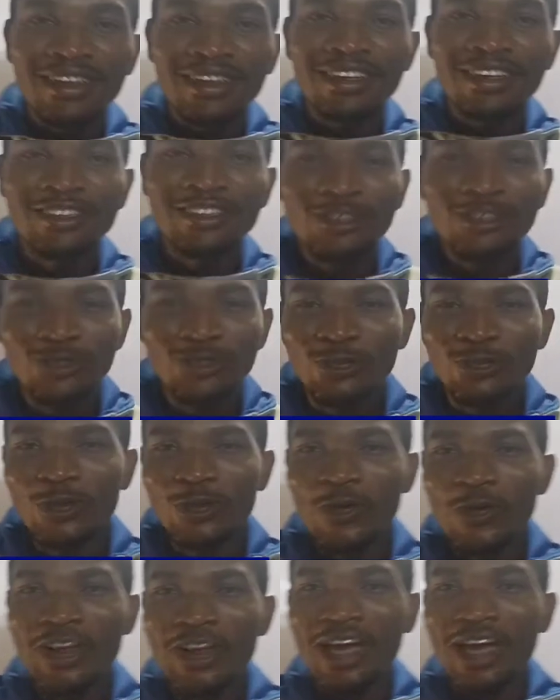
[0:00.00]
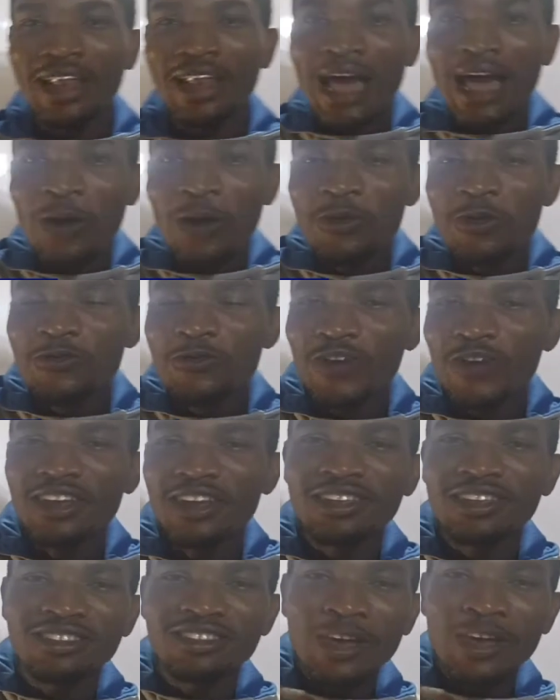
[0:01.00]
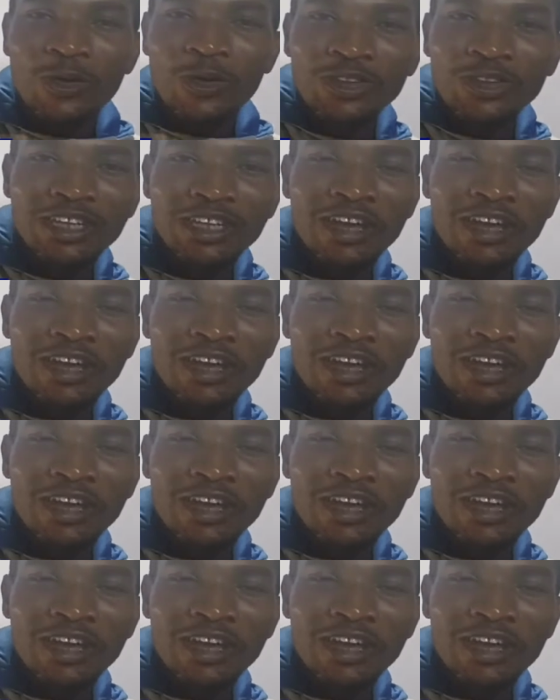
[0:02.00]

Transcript: In this tutorial, I will find the second